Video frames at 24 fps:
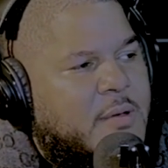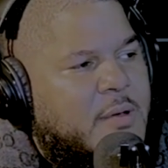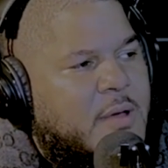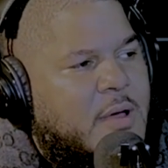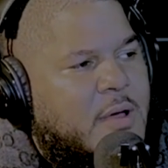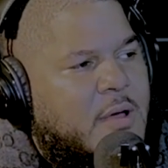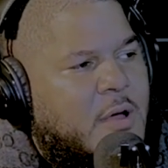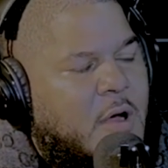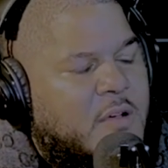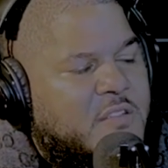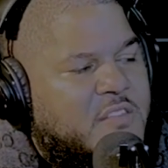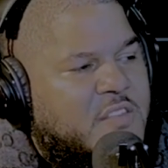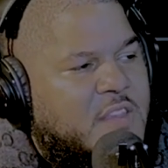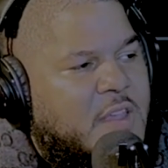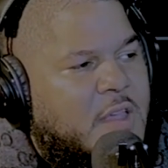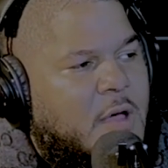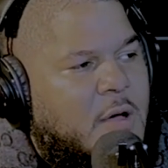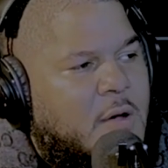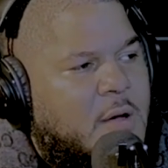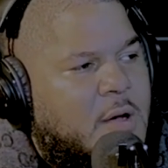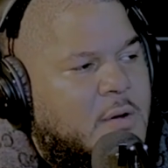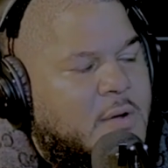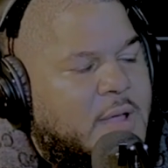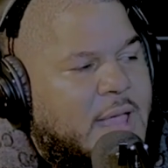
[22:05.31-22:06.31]
our
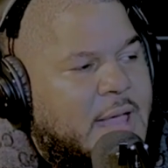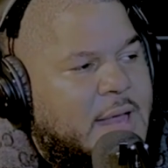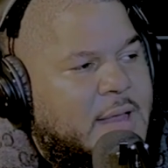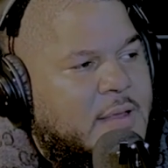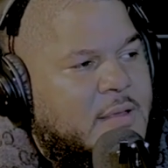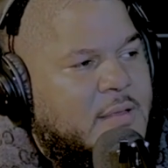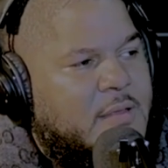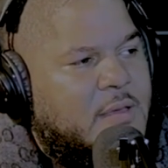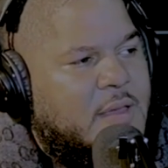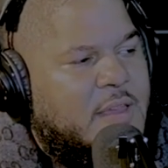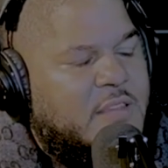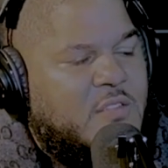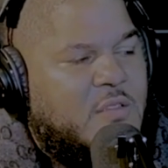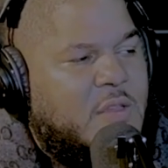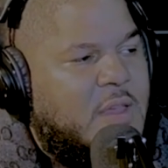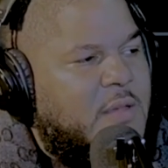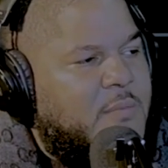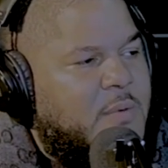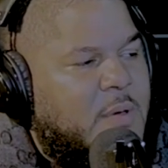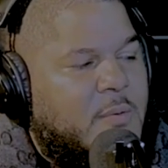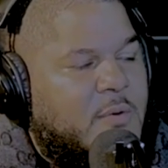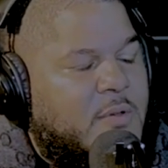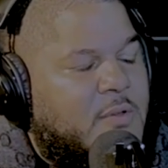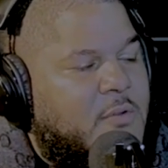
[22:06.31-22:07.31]
COO, Kenneth? He
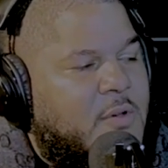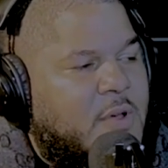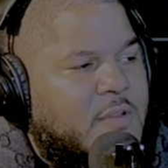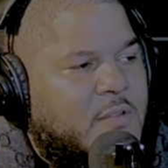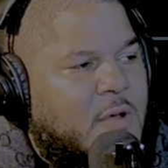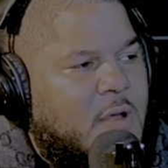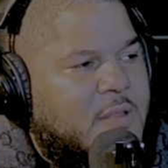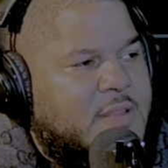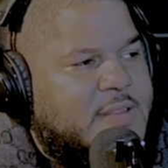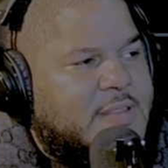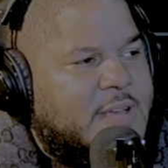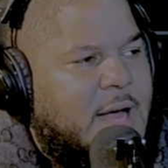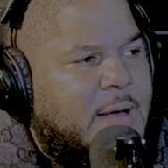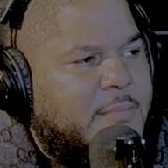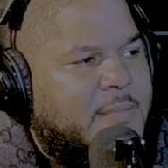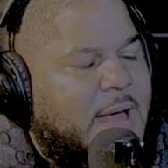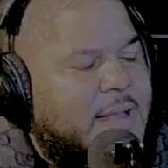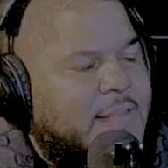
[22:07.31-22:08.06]
be with Chris all the time, light